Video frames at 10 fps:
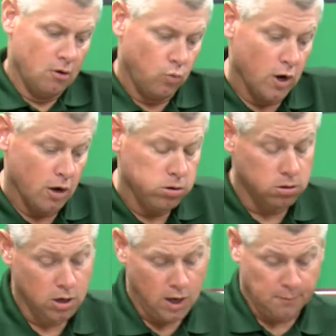Well,
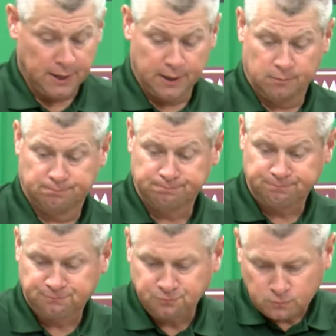I mean,
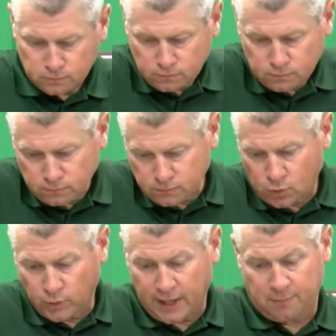
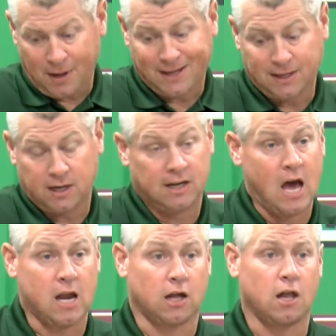we got back in at
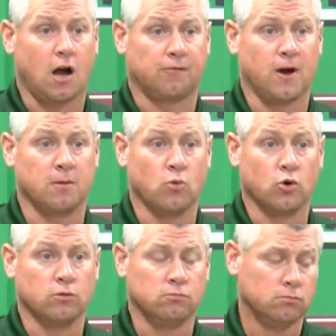9 o'clock Friday
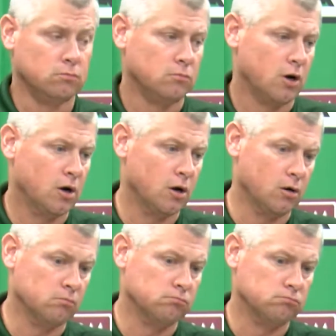morning,
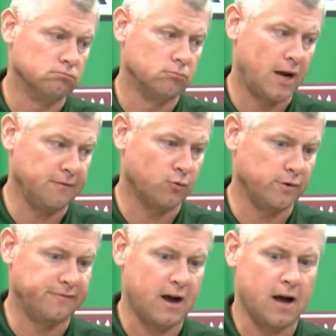
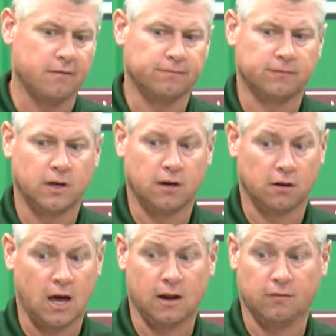8:45, and a
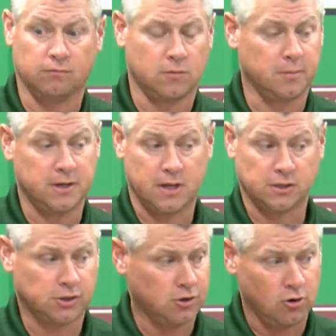lot of them, I mean, they
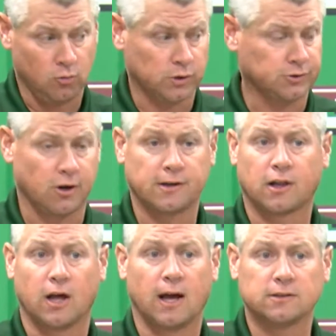just turned and went straight to
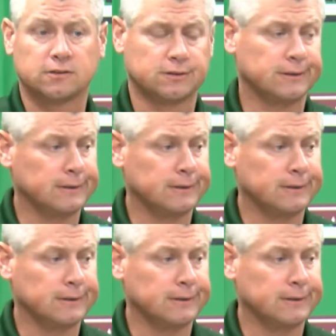class.